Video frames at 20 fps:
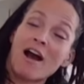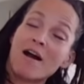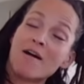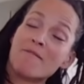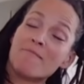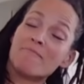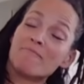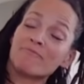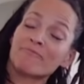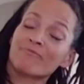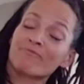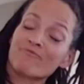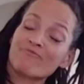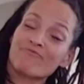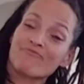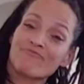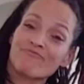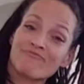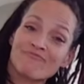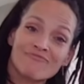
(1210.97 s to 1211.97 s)

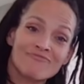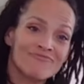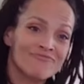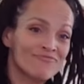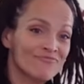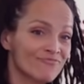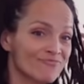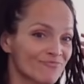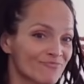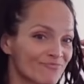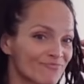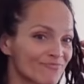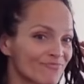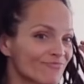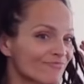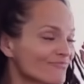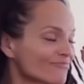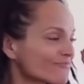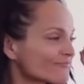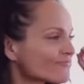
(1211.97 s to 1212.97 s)

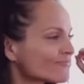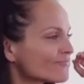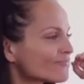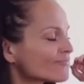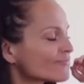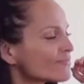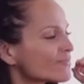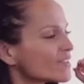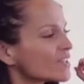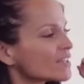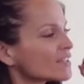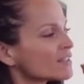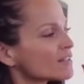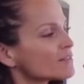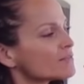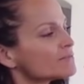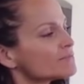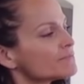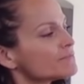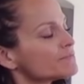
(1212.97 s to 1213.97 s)

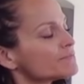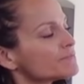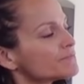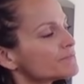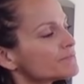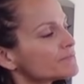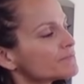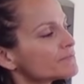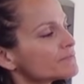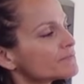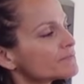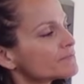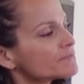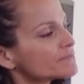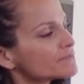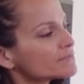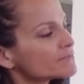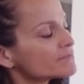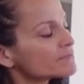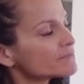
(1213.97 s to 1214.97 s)

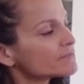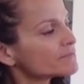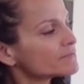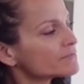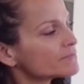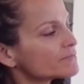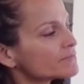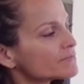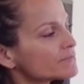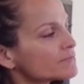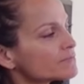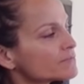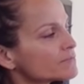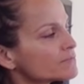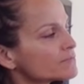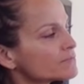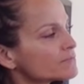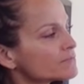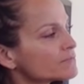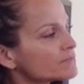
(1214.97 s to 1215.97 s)

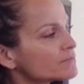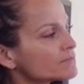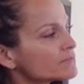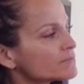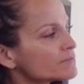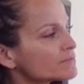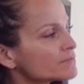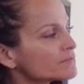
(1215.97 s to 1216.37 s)
(silent)